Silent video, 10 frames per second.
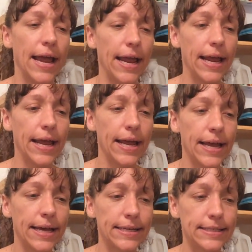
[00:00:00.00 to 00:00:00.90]

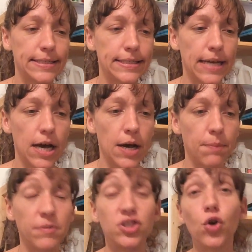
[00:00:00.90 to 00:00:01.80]
And
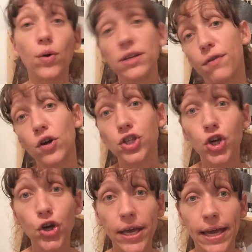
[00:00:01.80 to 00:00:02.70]
so as far as
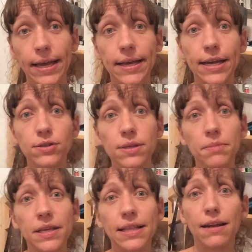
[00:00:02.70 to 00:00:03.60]
cooking, here's
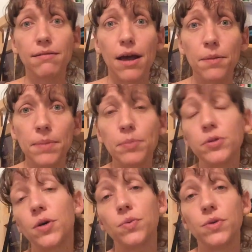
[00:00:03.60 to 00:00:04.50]
something that a lot of people
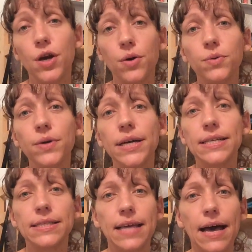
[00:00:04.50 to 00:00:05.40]
don't know
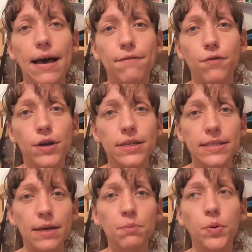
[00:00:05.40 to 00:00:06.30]
is that, for
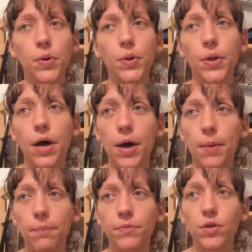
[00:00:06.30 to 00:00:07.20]
example,
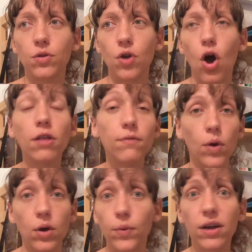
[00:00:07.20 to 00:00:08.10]
olive
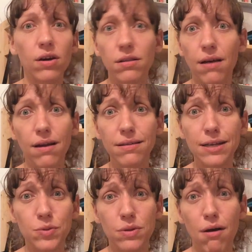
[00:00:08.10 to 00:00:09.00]
oil. We cook a lot of
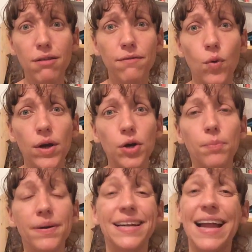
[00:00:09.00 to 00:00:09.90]
things with olive oil,
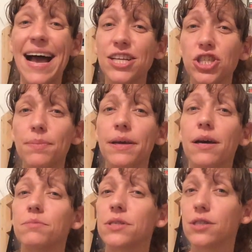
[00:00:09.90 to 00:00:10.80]
but it actually
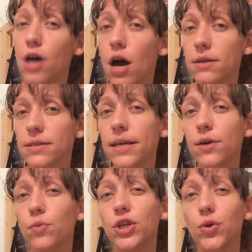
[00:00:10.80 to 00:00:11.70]
becomes toxic
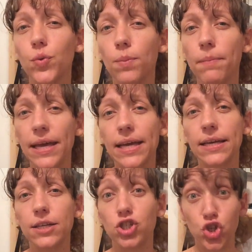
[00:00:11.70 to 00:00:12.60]
when you make
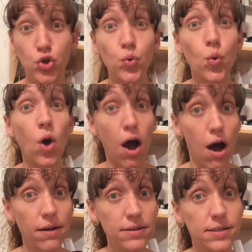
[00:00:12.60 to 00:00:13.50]
it too
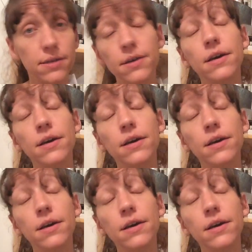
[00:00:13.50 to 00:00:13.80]
hot.